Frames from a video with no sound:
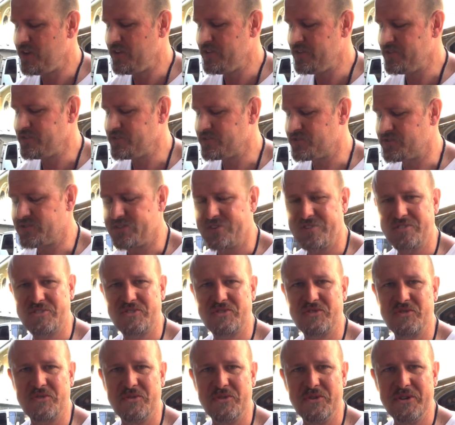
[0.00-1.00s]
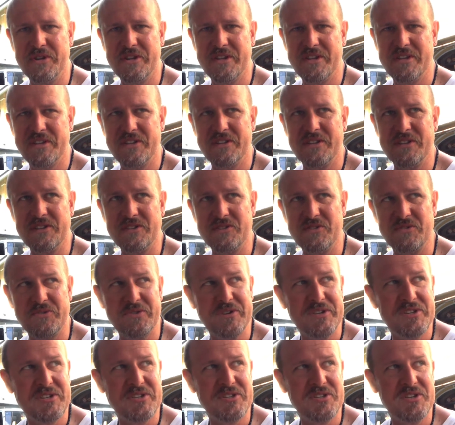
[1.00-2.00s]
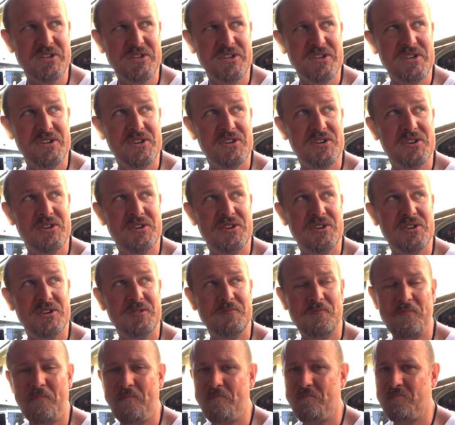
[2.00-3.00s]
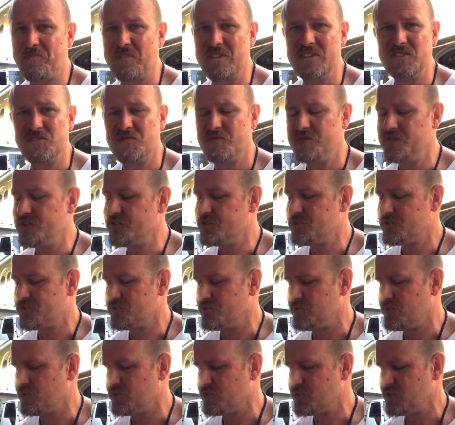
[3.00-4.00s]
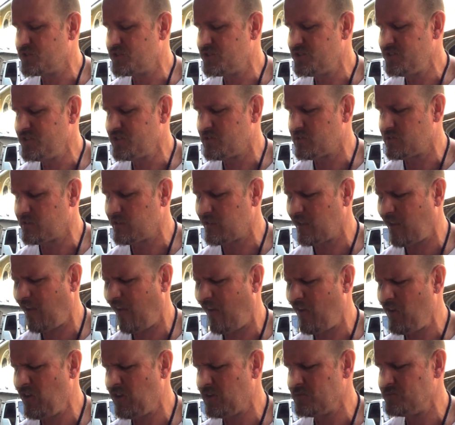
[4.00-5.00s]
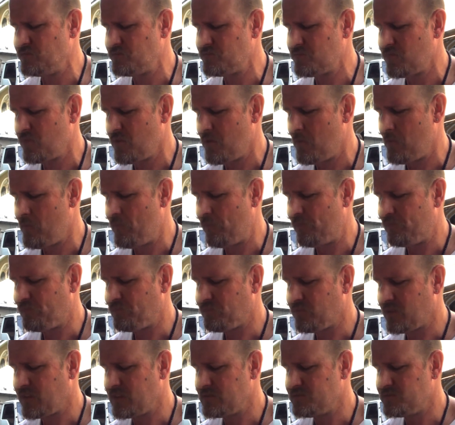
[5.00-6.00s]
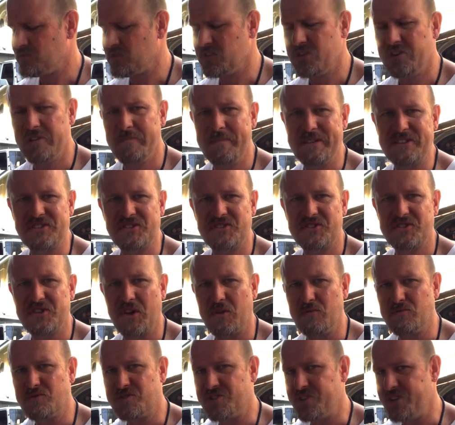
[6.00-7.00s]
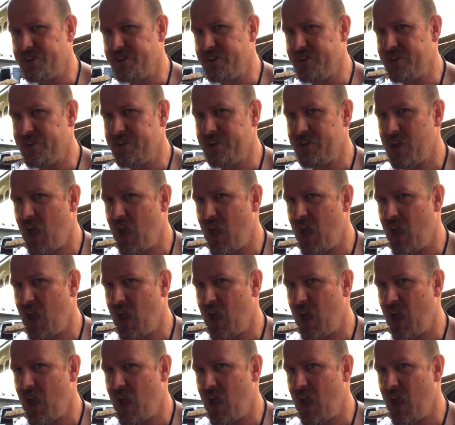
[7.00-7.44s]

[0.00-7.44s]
there's soy, there's oyster, there's fish sauce. It's just a little bit salty.